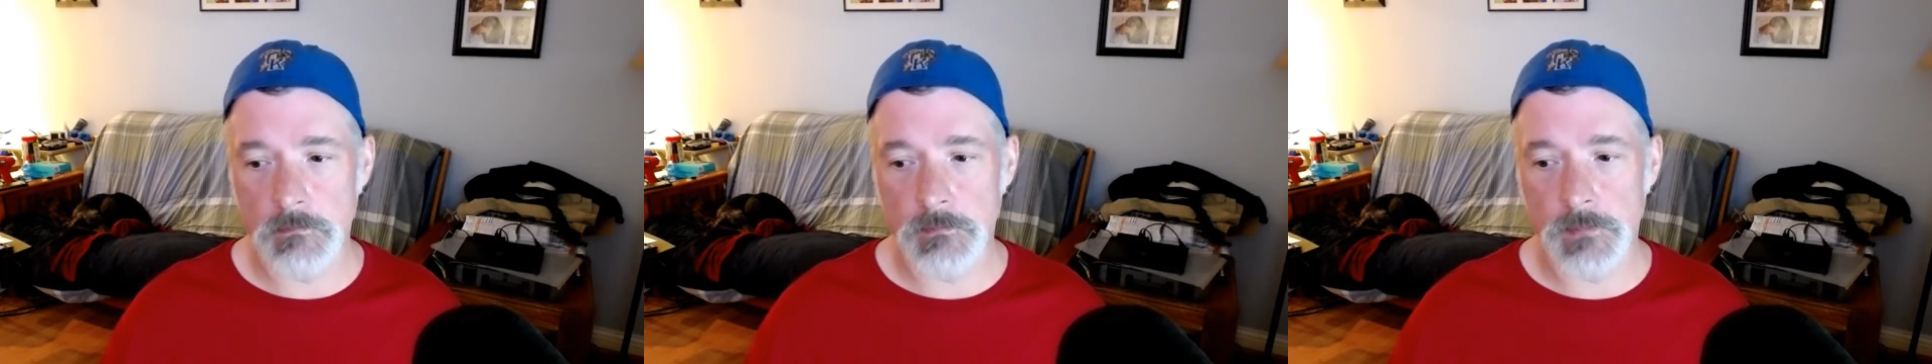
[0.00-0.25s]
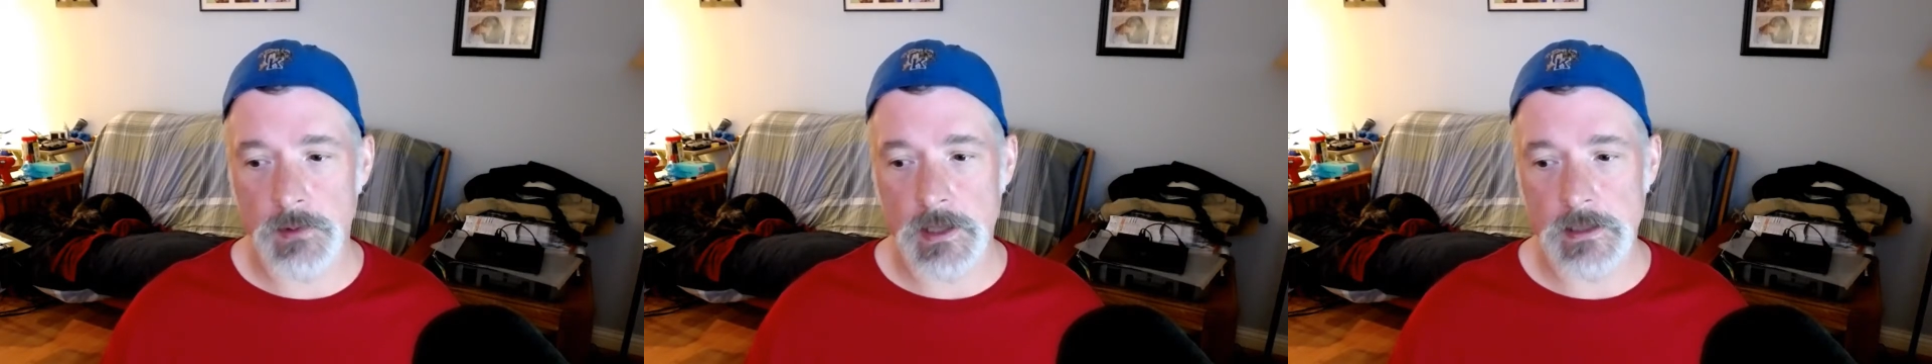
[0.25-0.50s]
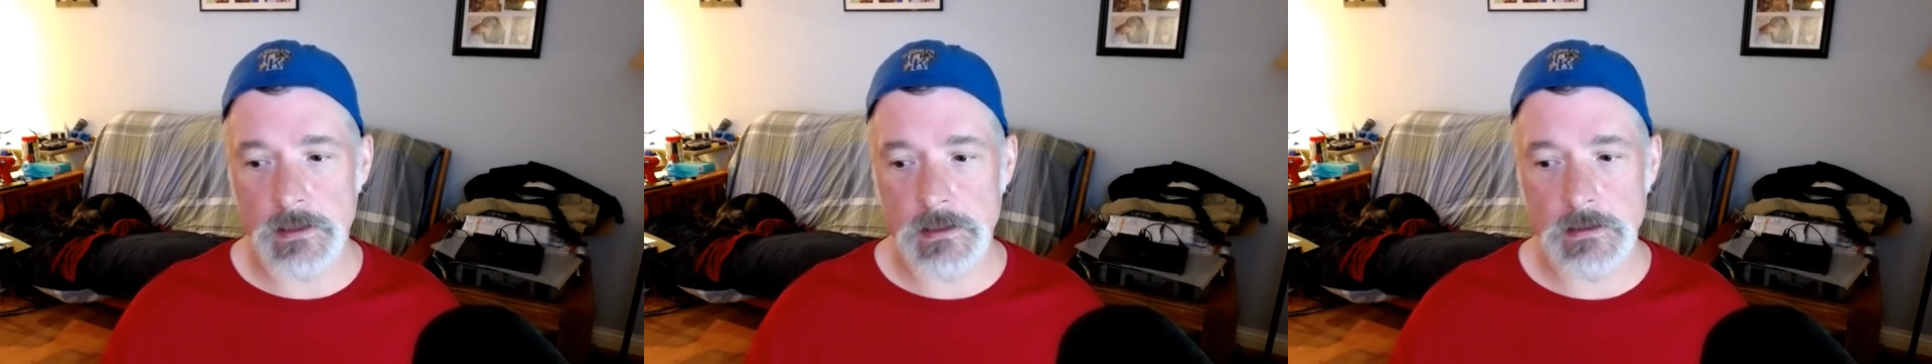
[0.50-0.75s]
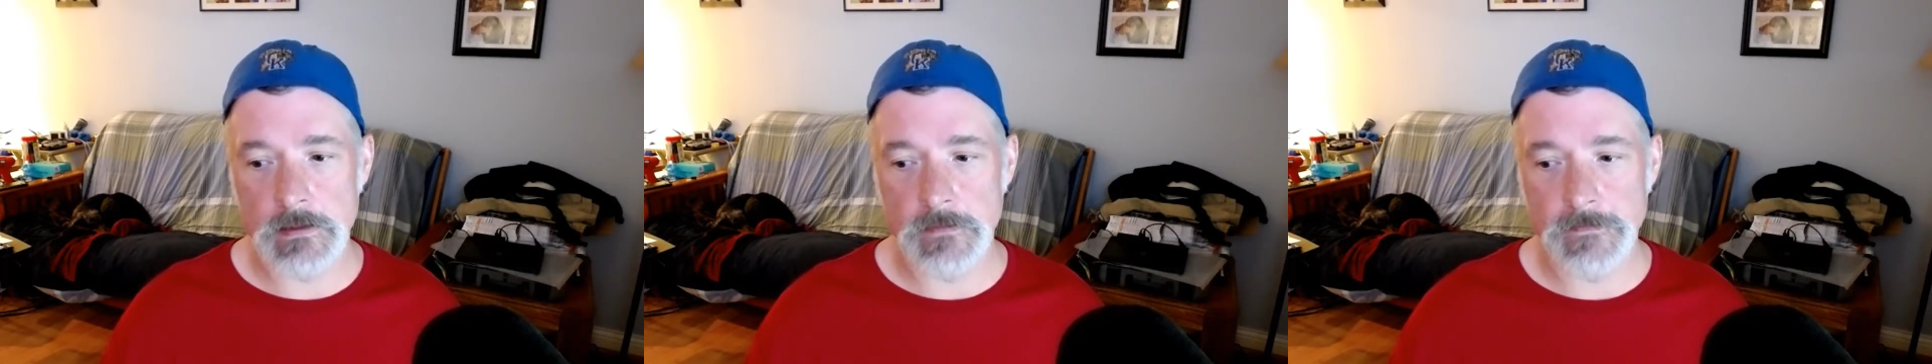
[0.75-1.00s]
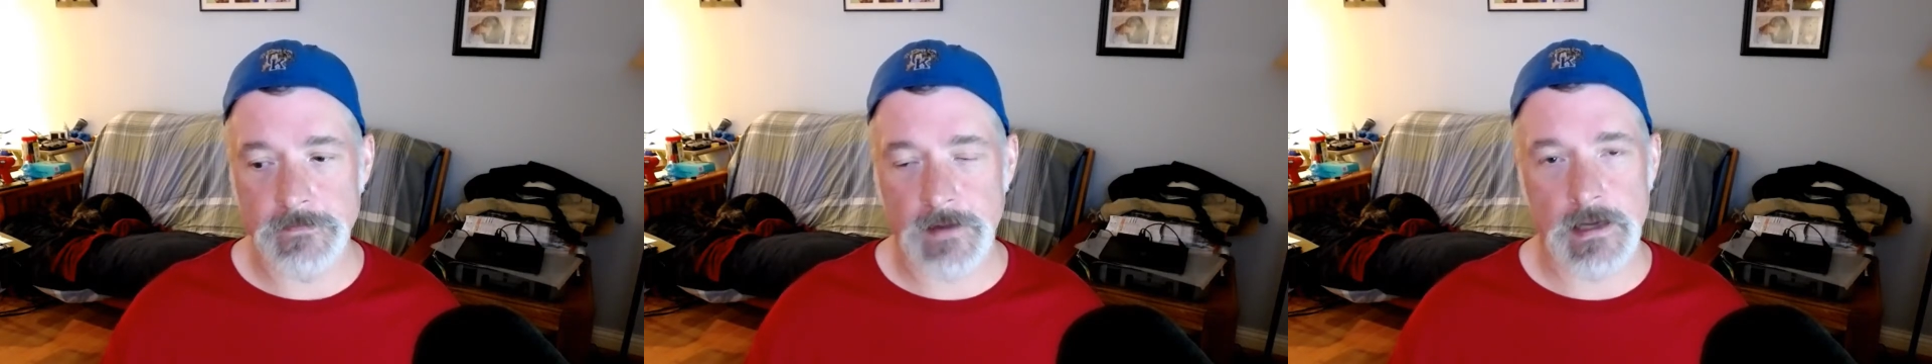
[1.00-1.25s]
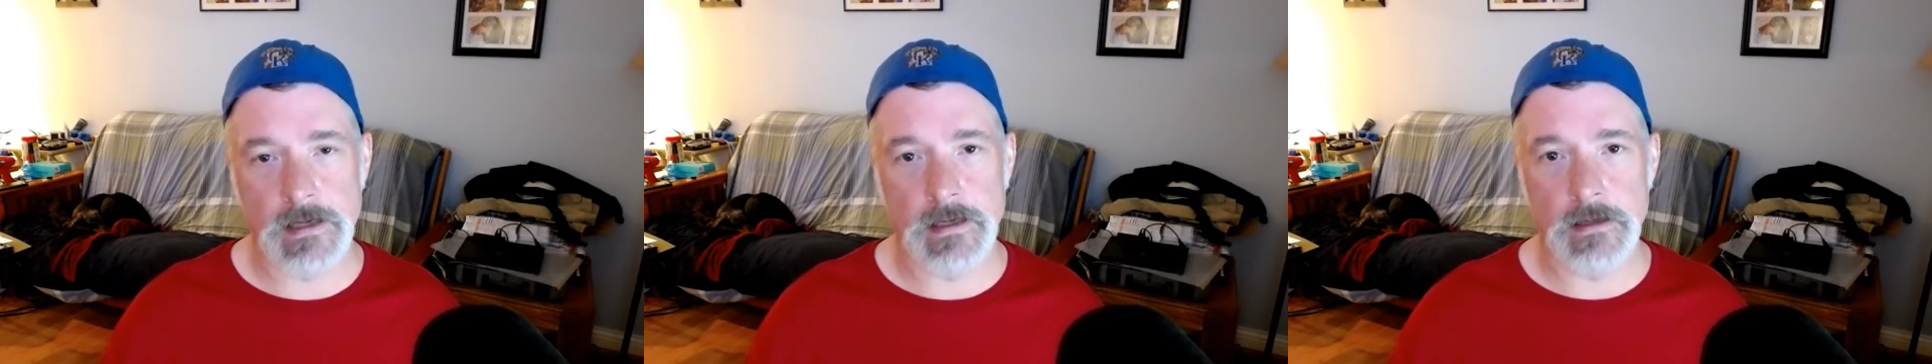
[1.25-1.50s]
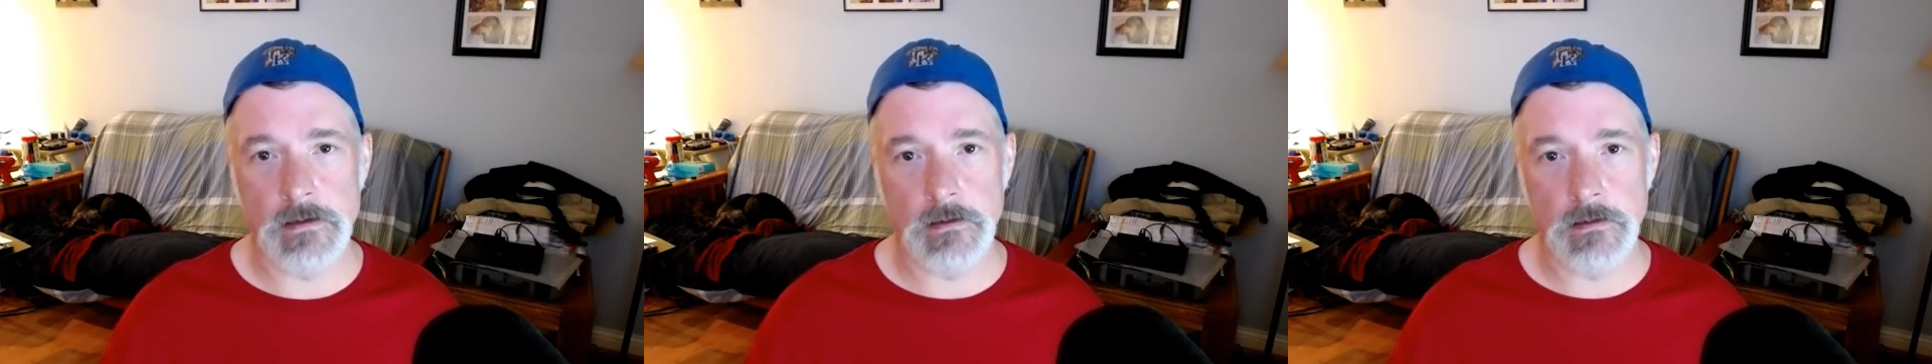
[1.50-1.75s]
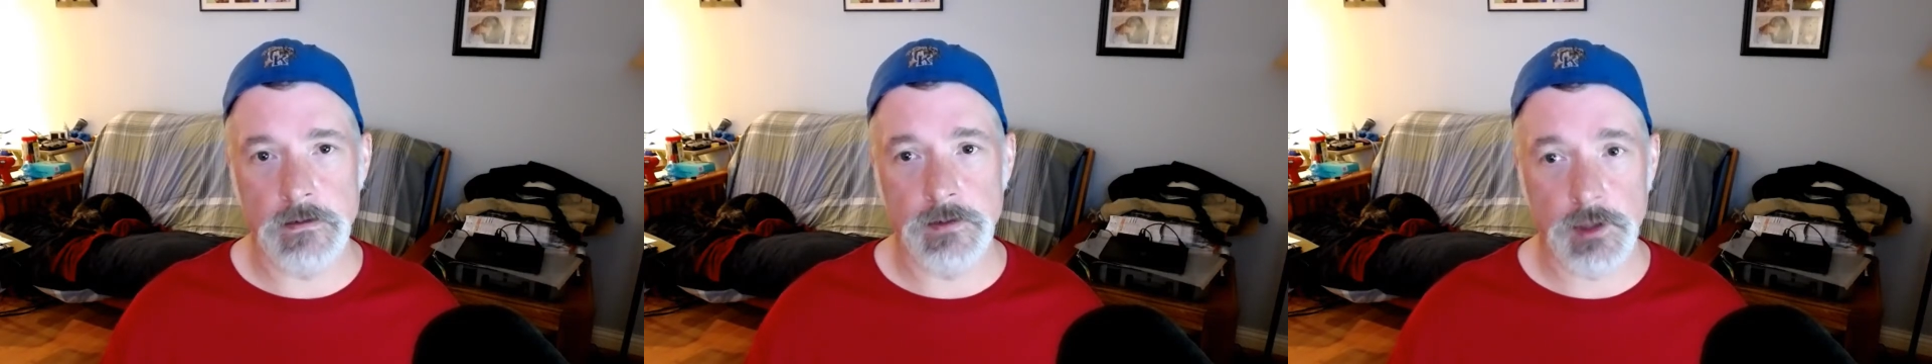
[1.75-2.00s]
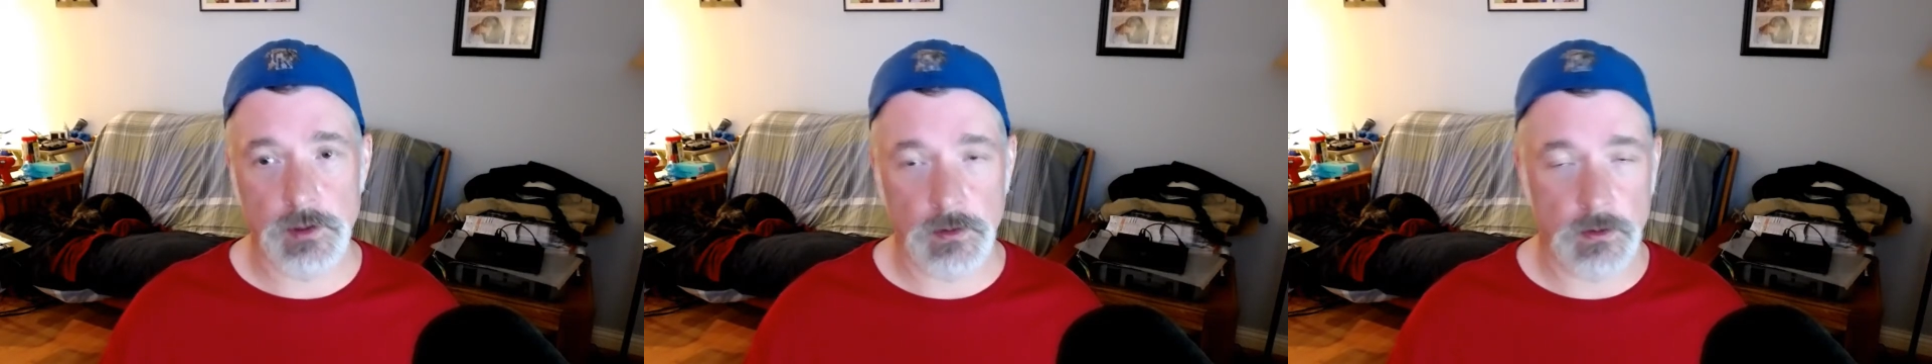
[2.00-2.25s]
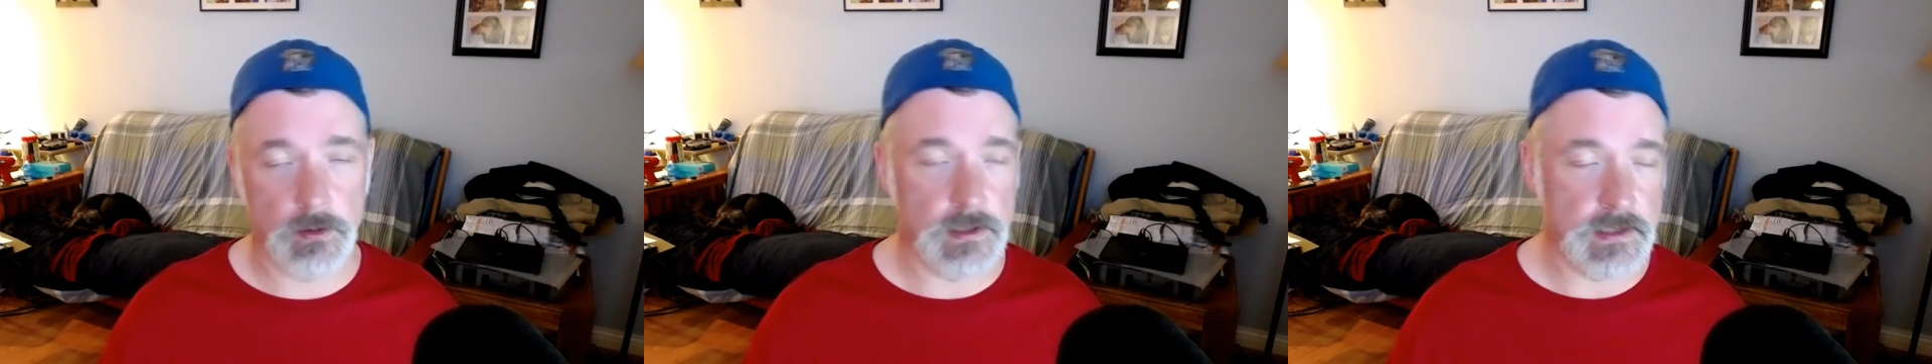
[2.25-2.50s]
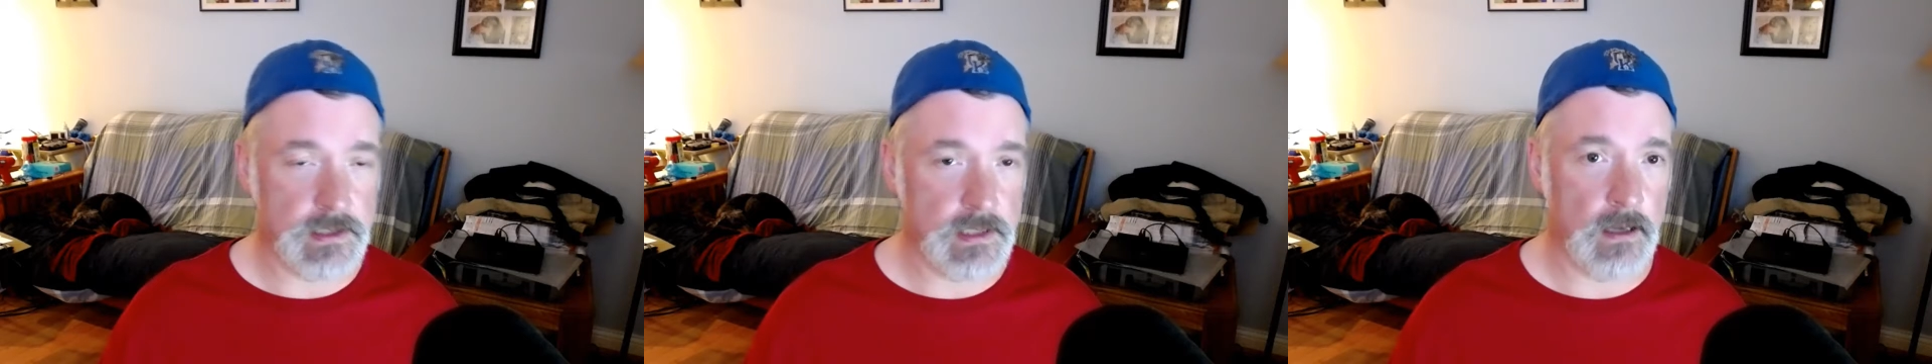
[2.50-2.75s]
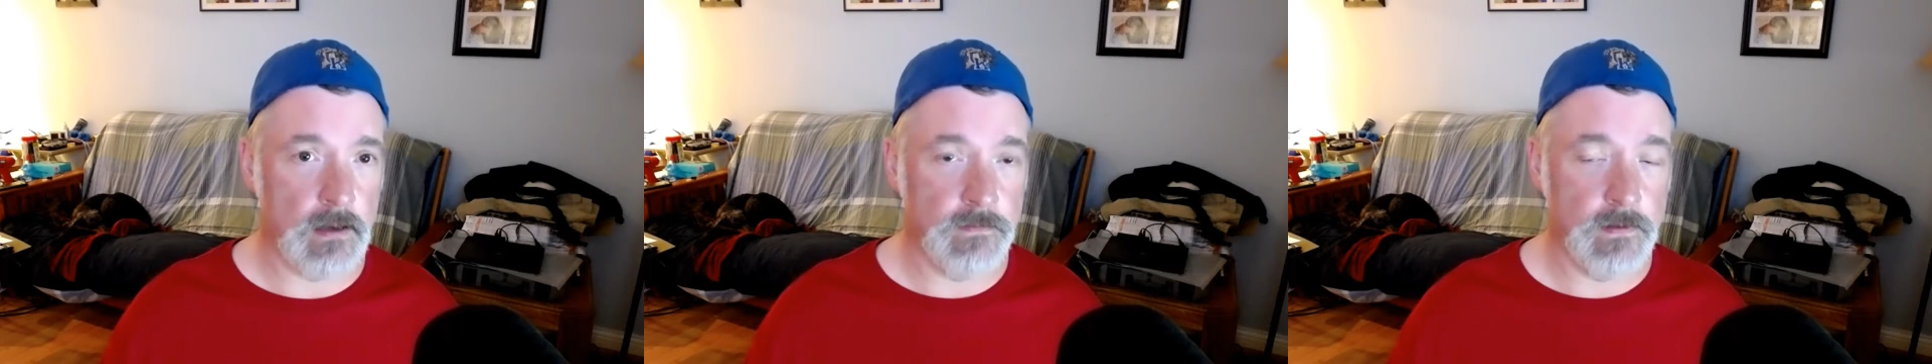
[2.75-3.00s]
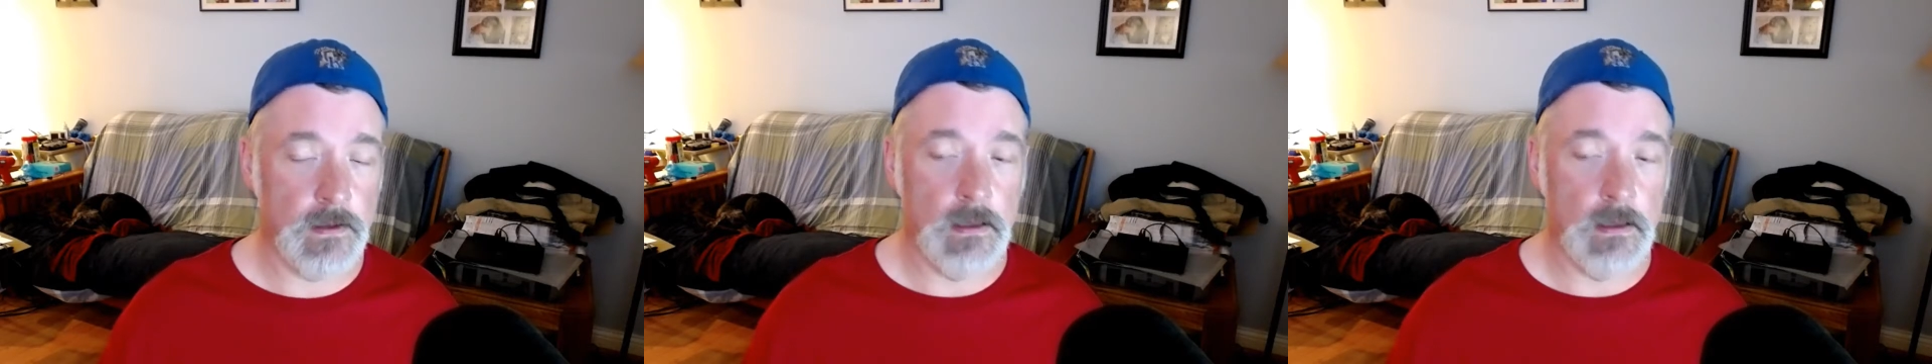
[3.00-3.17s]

but finding it uncured is tough